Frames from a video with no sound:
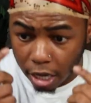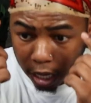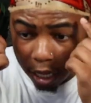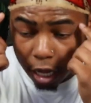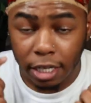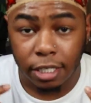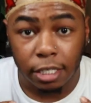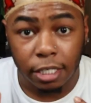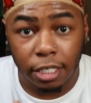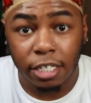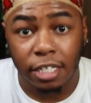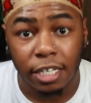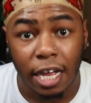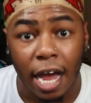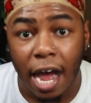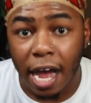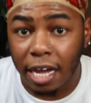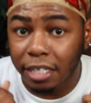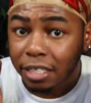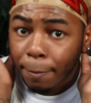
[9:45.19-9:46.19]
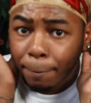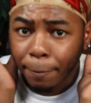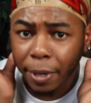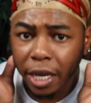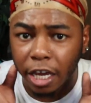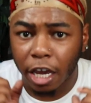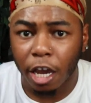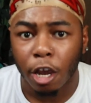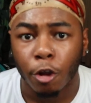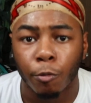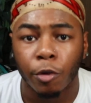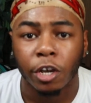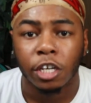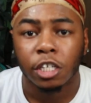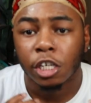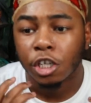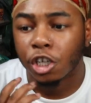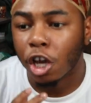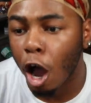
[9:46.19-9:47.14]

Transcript: cuts in his eyes, big earrings,